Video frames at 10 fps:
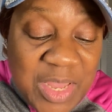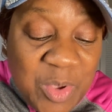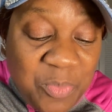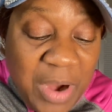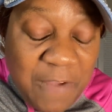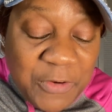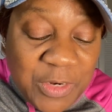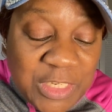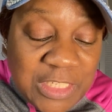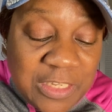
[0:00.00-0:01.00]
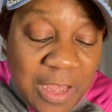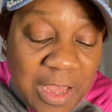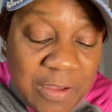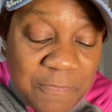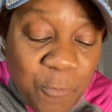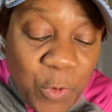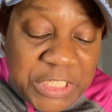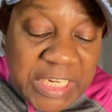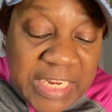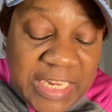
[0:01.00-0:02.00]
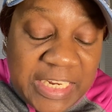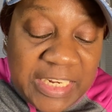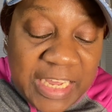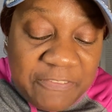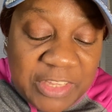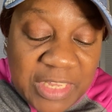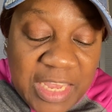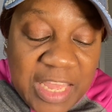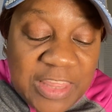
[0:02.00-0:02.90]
Proverbs 14:11.